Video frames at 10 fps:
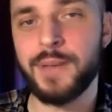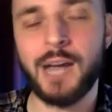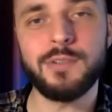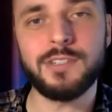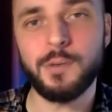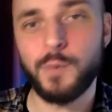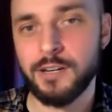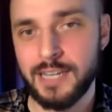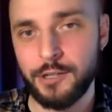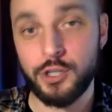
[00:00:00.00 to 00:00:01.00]
but I was the
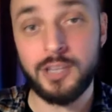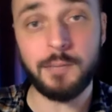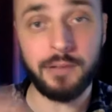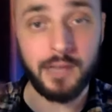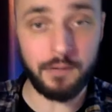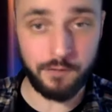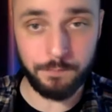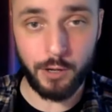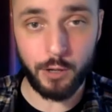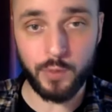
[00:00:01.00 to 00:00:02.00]
weird Inji that played
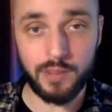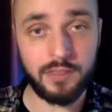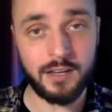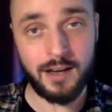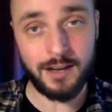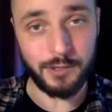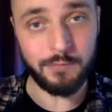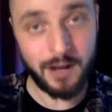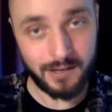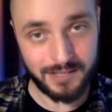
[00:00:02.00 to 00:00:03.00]
football with the Kagyu
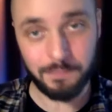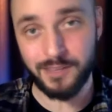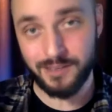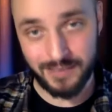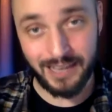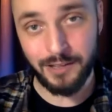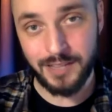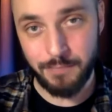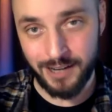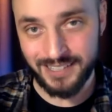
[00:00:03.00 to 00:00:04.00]
monks up the hill at
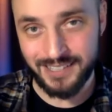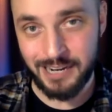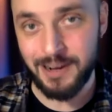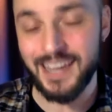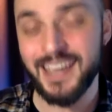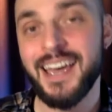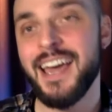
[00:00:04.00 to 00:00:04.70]
the monastery.